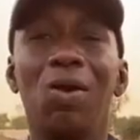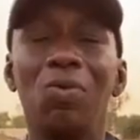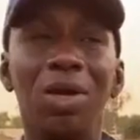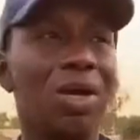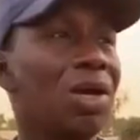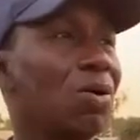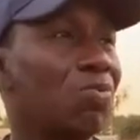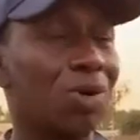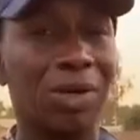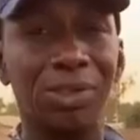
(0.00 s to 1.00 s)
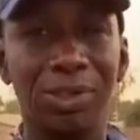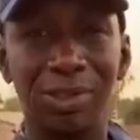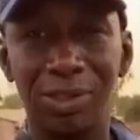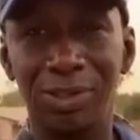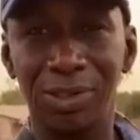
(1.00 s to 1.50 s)
We brothers and
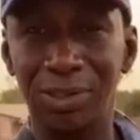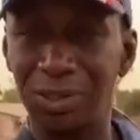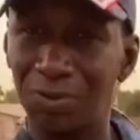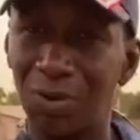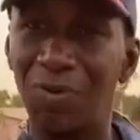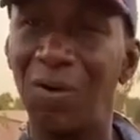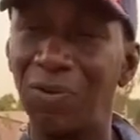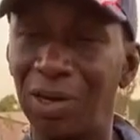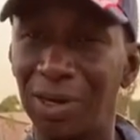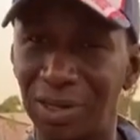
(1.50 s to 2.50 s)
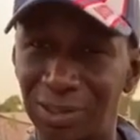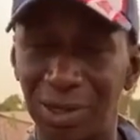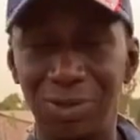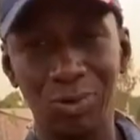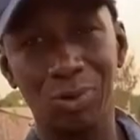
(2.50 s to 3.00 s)
sisters of African
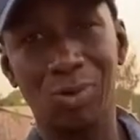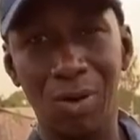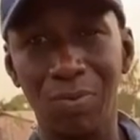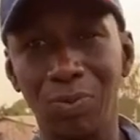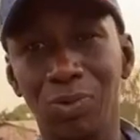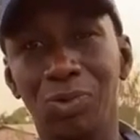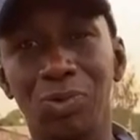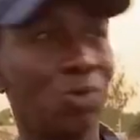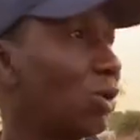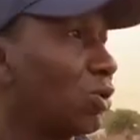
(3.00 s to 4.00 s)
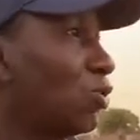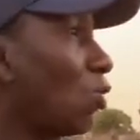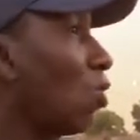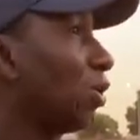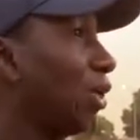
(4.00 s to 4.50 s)
descent should come not to
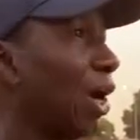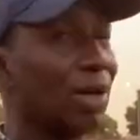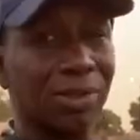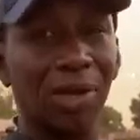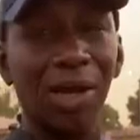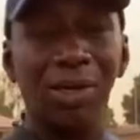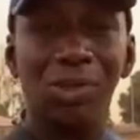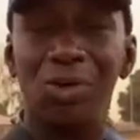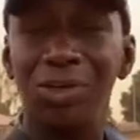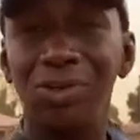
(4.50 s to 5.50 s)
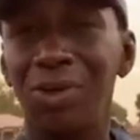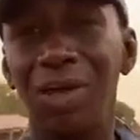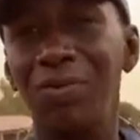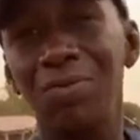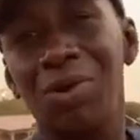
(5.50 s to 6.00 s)
hotels. These hotels don't
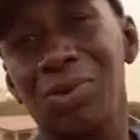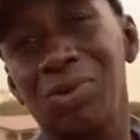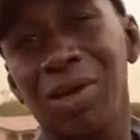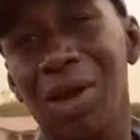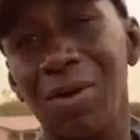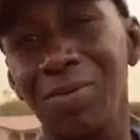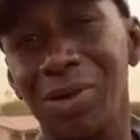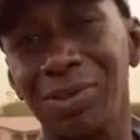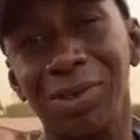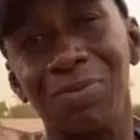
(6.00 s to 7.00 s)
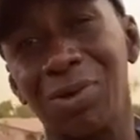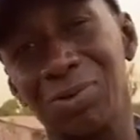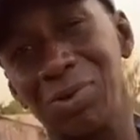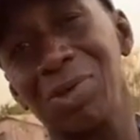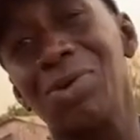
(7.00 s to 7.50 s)
even belong to the Gambian, they belong
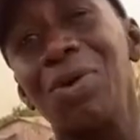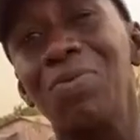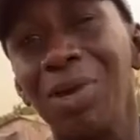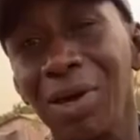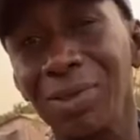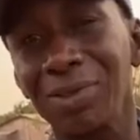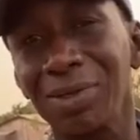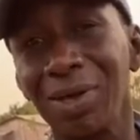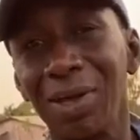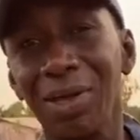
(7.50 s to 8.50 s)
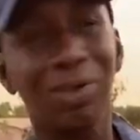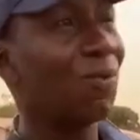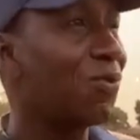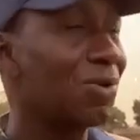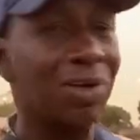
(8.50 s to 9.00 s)
to the Europeans. The
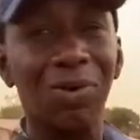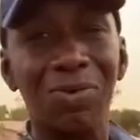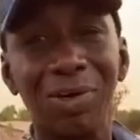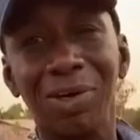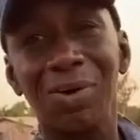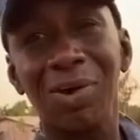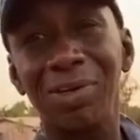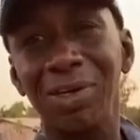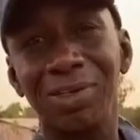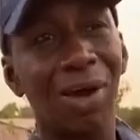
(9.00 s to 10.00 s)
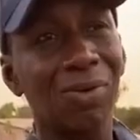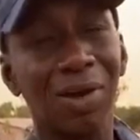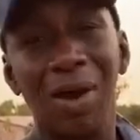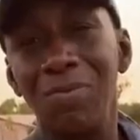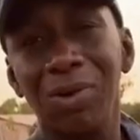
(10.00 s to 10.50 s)
food they cook in the hotels are not
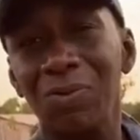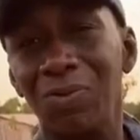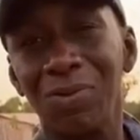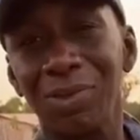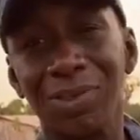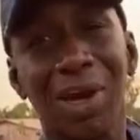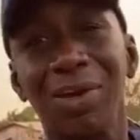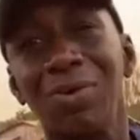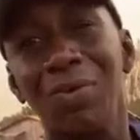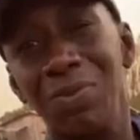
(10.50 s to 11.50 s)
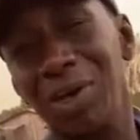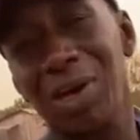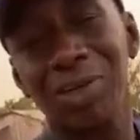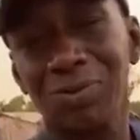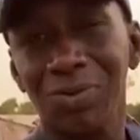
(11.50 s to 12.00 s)
Gambian food, they are
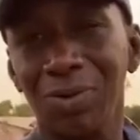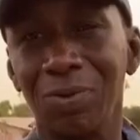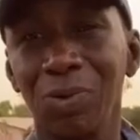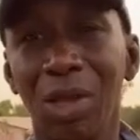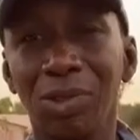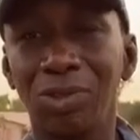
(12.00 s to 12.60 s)
Europeanized food.